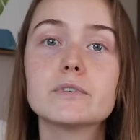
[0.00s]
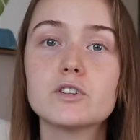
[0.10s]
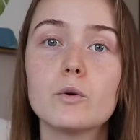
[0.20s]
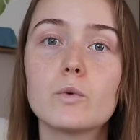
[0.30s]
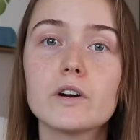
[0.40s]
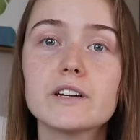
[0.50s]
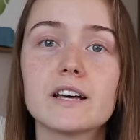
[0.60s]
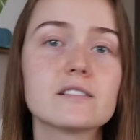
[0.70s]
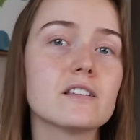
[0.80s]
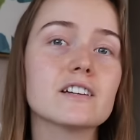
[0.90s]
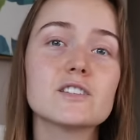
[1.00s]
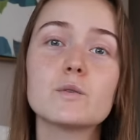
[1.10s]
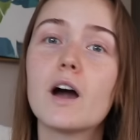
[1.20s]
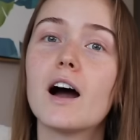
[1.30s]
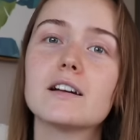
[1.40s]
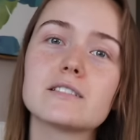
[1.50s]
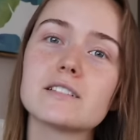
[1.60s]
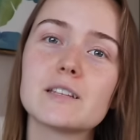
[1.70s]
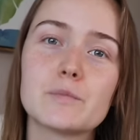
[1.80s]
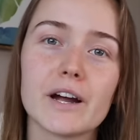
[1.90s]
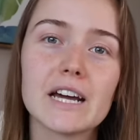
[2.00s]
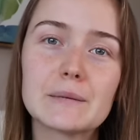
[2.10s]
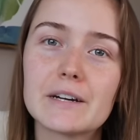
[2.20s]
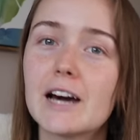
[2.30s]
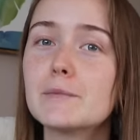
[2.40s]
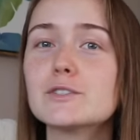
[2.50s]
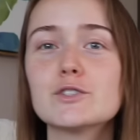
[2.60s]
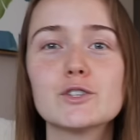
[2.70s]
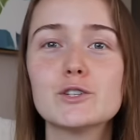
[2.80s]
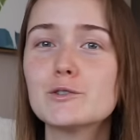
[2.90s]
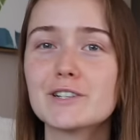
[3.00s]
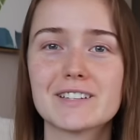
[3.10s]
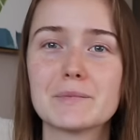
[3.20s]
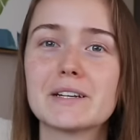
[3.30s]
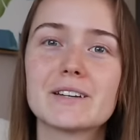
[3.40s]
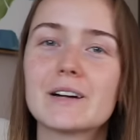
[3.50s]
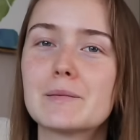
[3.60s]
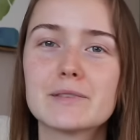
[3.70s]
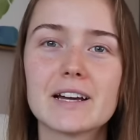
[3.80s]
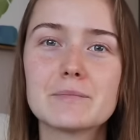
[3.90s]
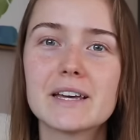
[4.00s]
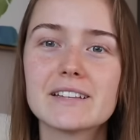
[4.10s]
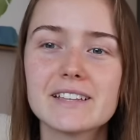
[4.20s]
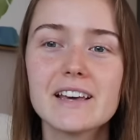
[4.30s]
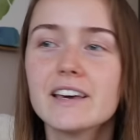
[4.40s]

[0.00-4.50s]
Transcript: don't worry, as long as you constantly brag about how much you or someone in your upline makes,